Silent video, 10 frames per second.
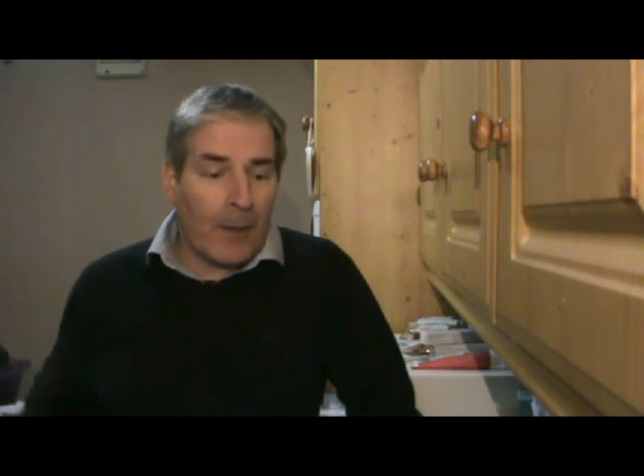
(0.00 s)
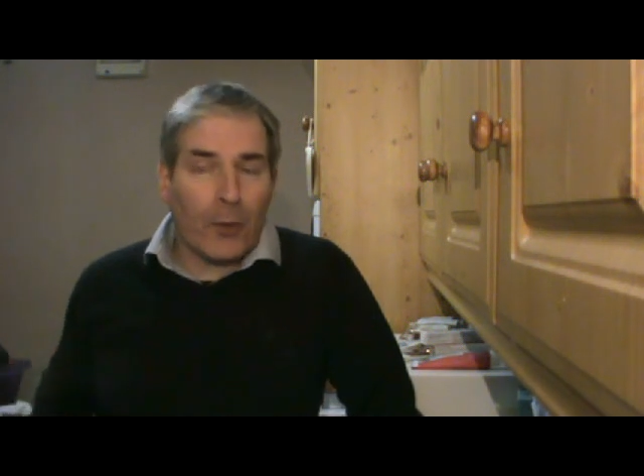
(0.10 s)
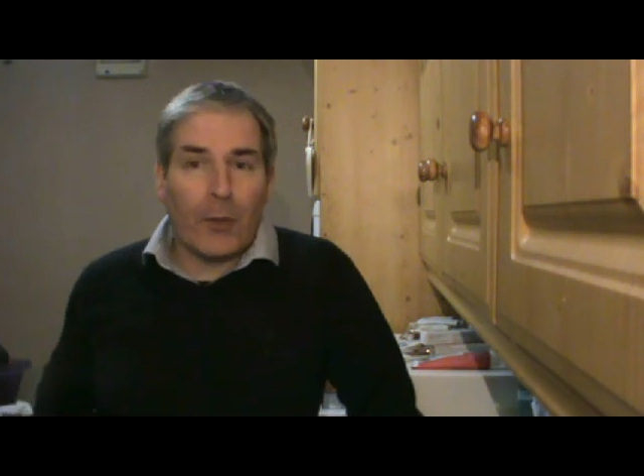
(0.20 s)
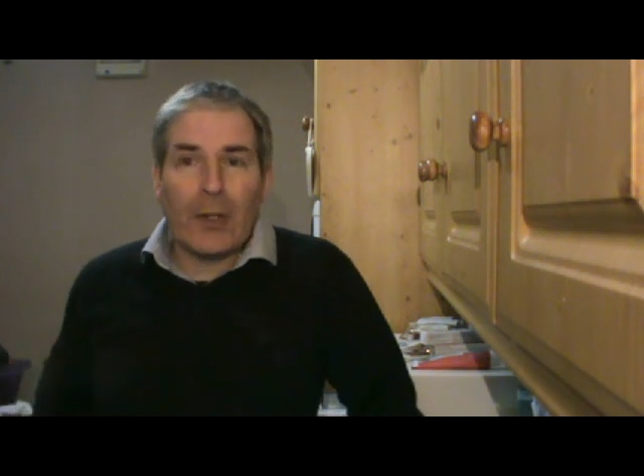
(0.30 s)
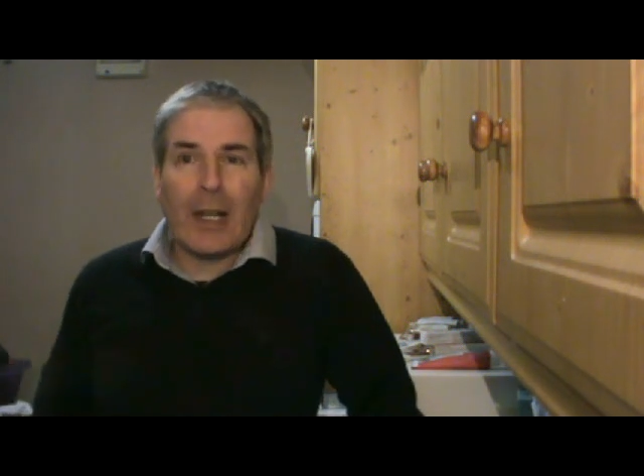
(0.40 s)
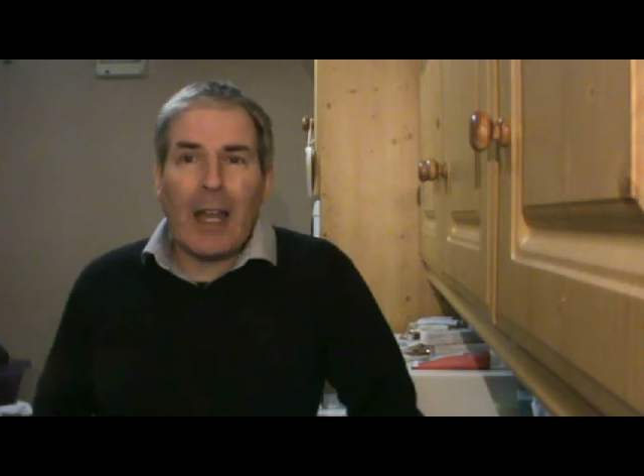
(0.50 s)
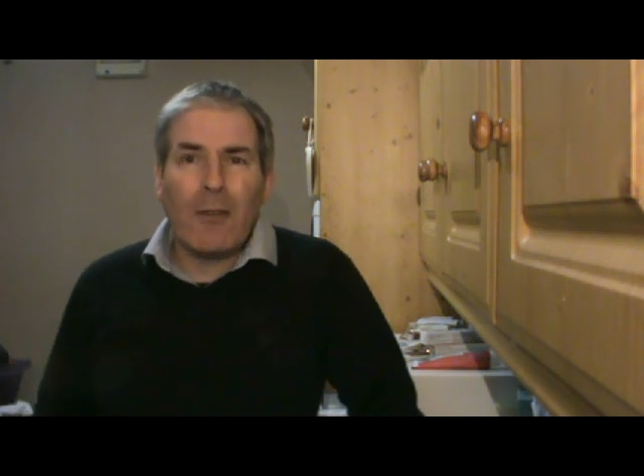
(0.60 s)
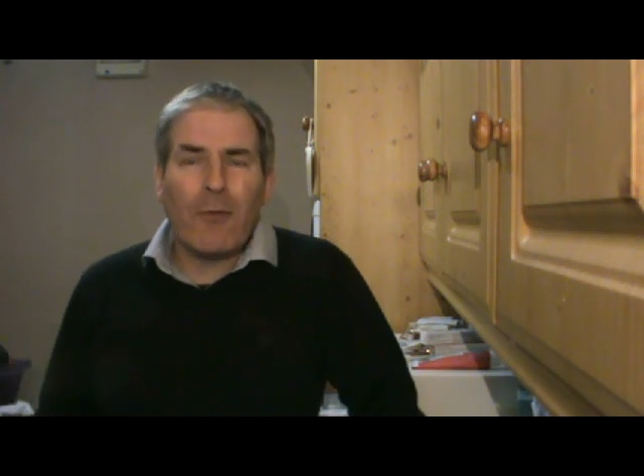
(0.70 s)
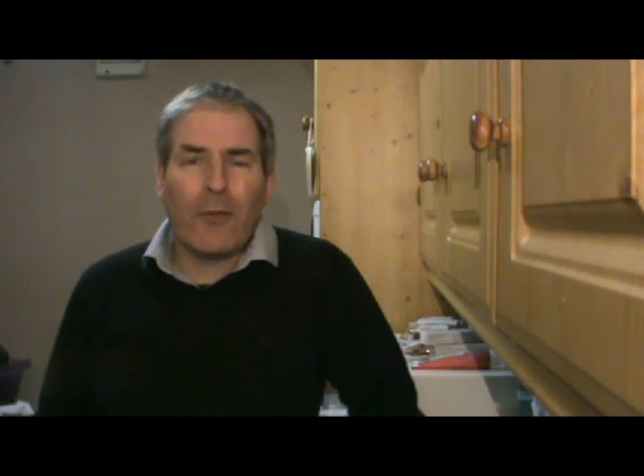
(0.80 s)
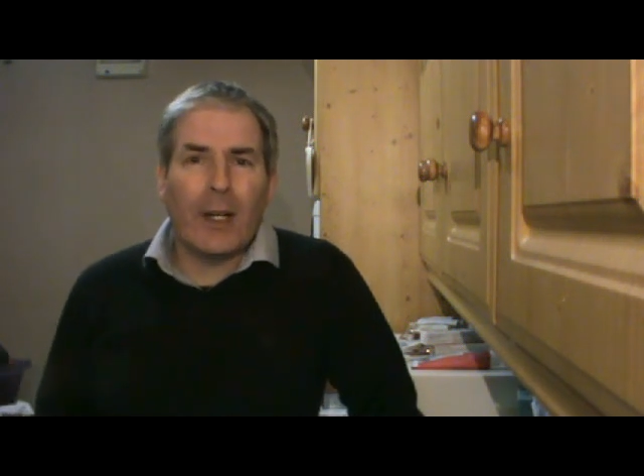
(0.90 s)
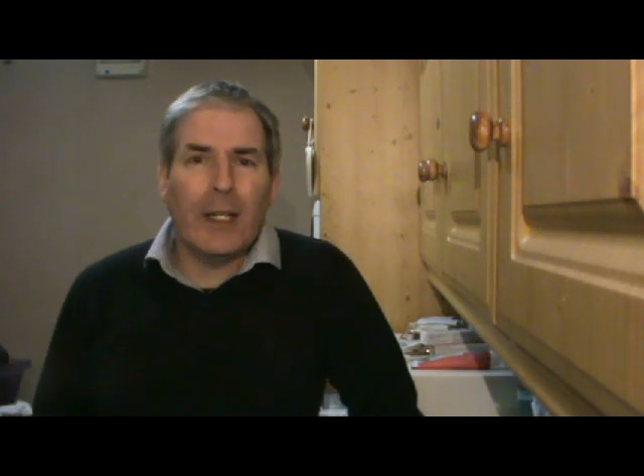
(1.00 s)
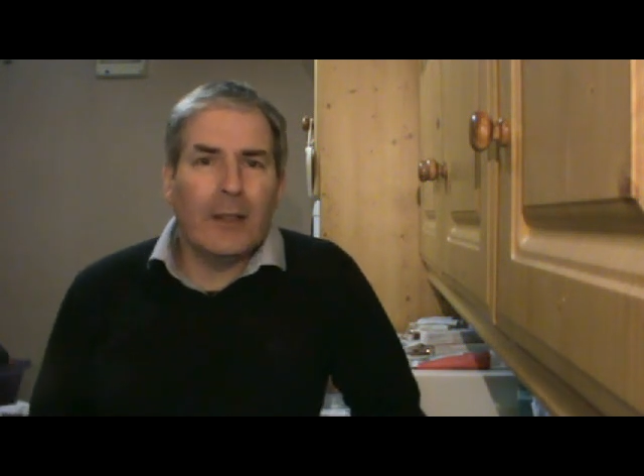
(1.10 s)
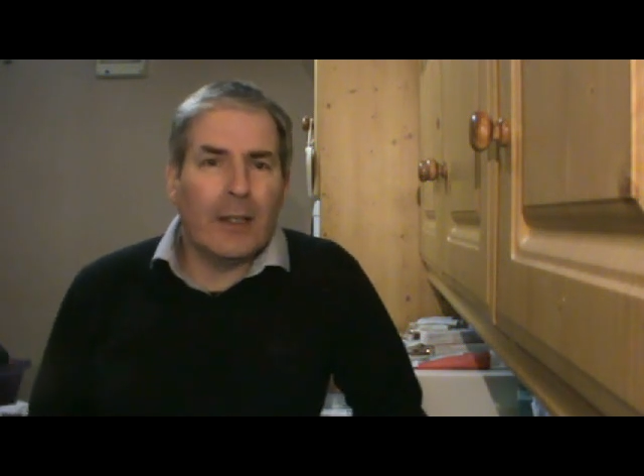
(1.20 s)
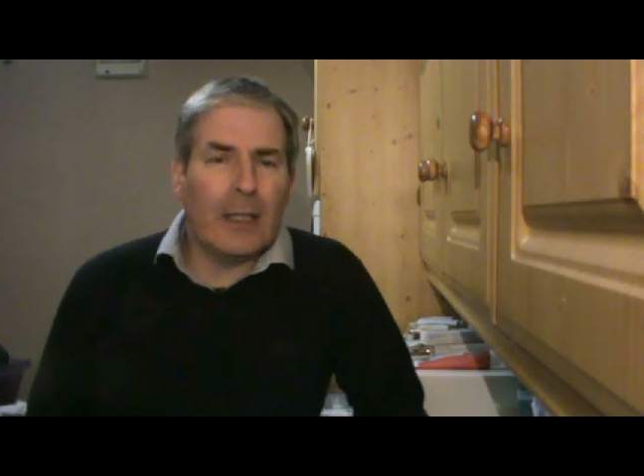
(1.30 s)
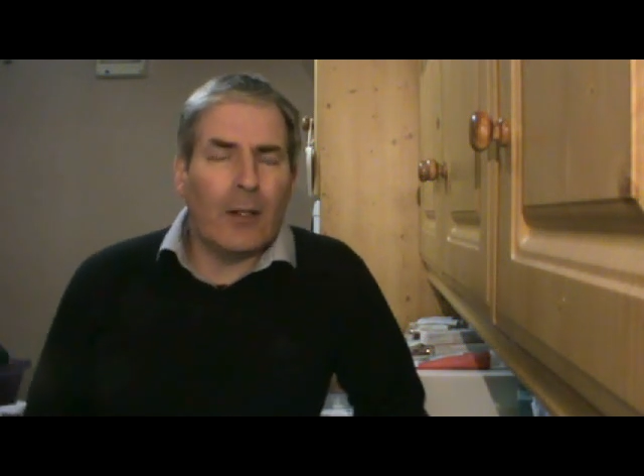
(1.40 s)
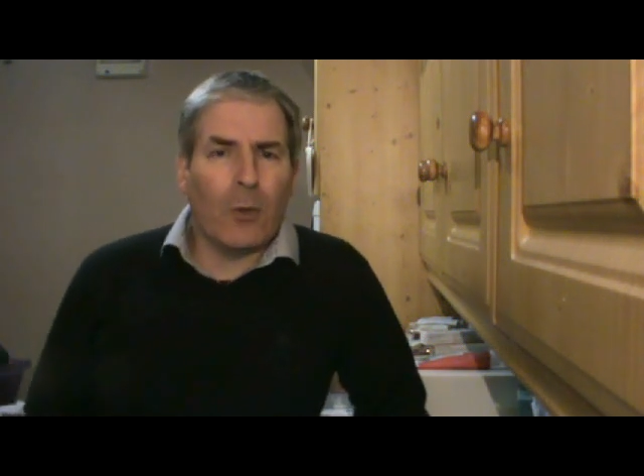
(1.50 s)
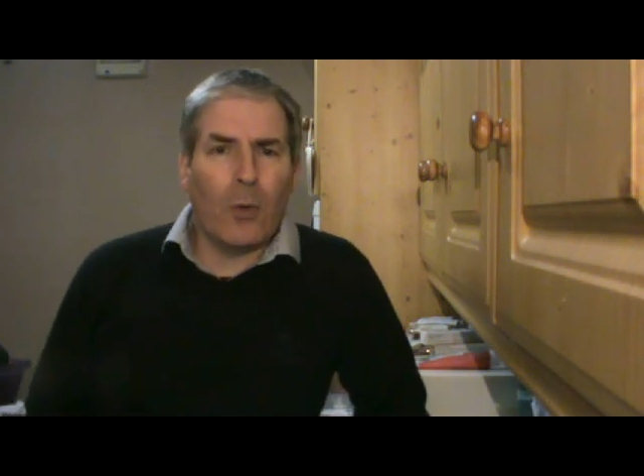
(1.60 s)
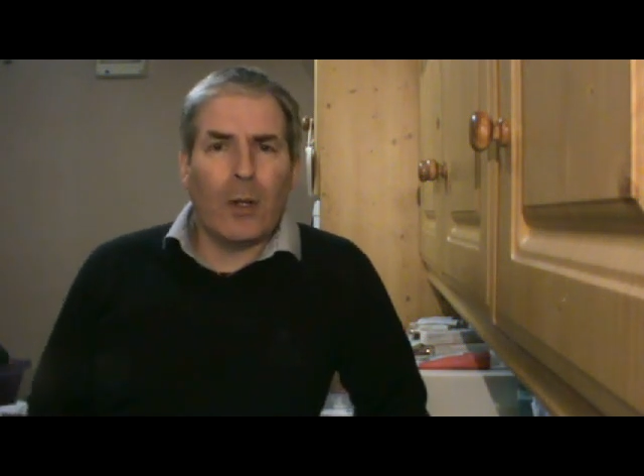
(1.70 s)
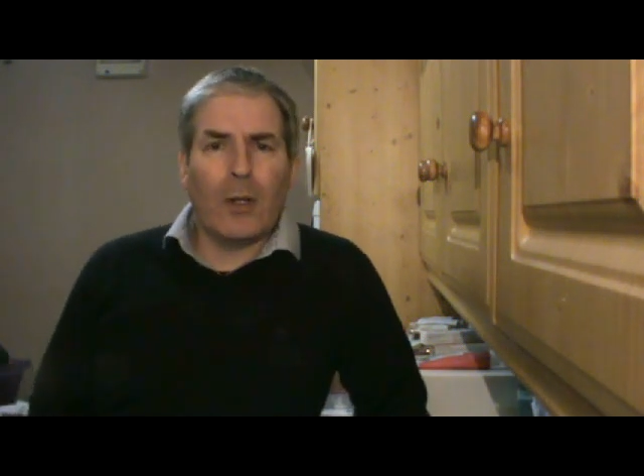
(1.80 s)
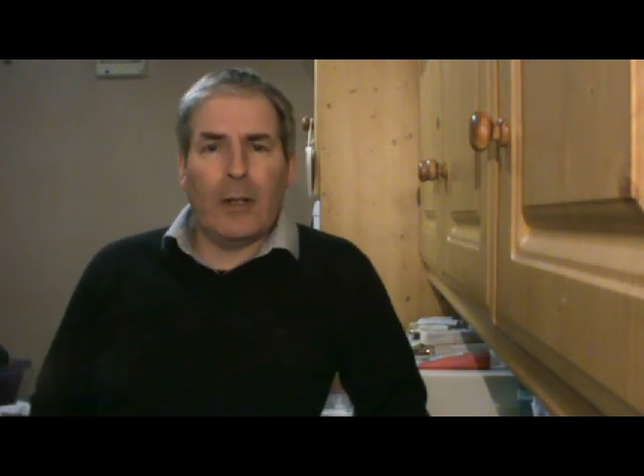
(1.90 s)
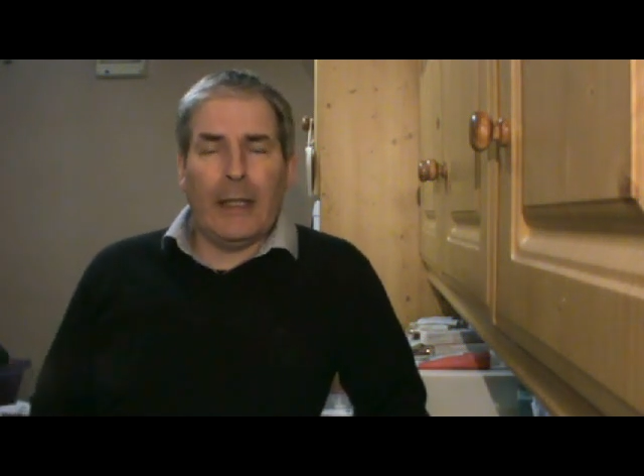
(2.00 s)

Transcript: So there's a Latin phrase, I think, or